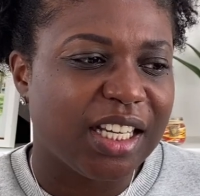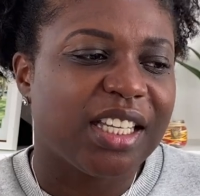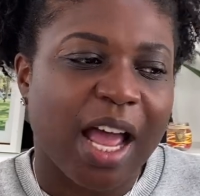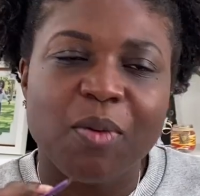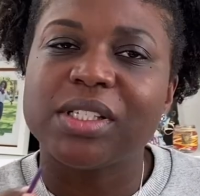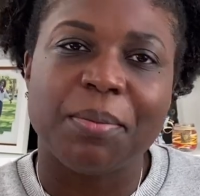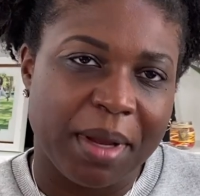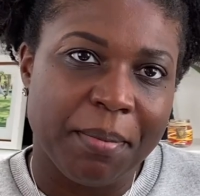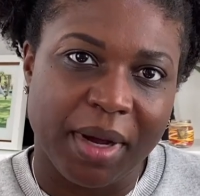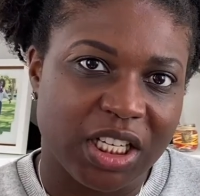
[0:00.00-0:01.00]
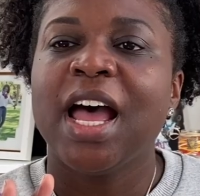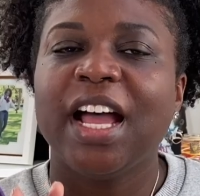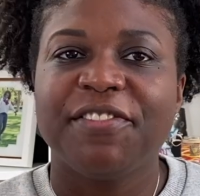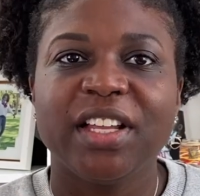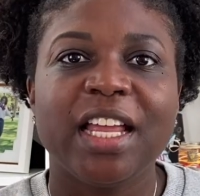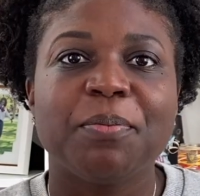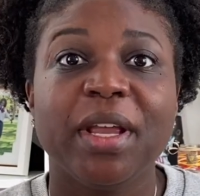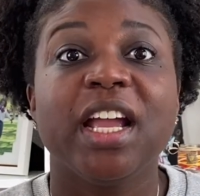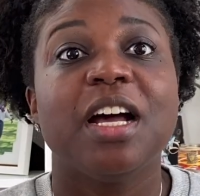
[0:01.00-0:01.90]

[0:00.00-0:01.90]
that was a bit much. I feel like being